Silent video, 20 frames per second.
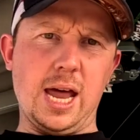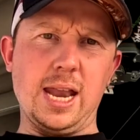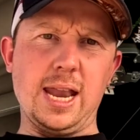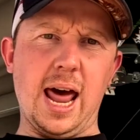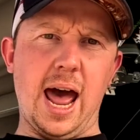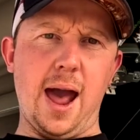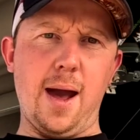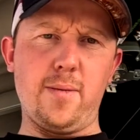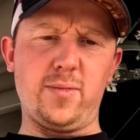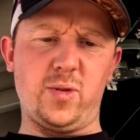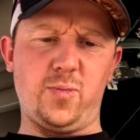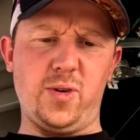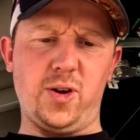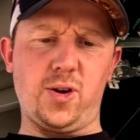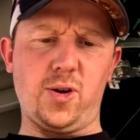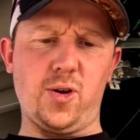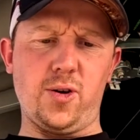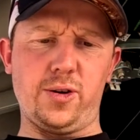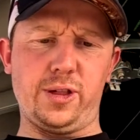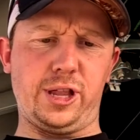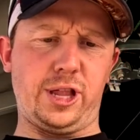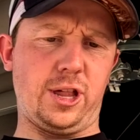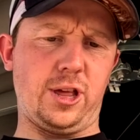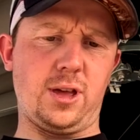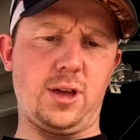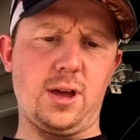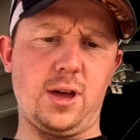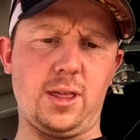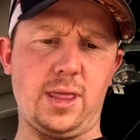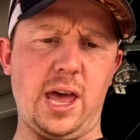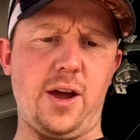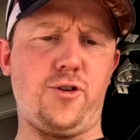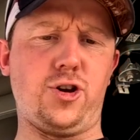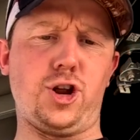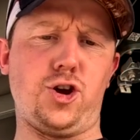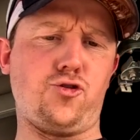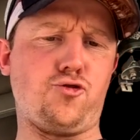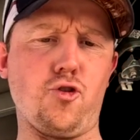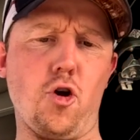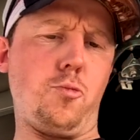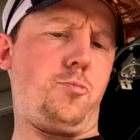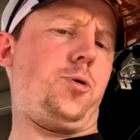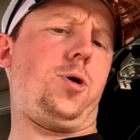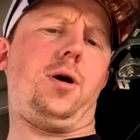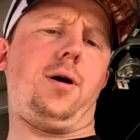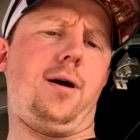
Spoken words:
named because they're in a group.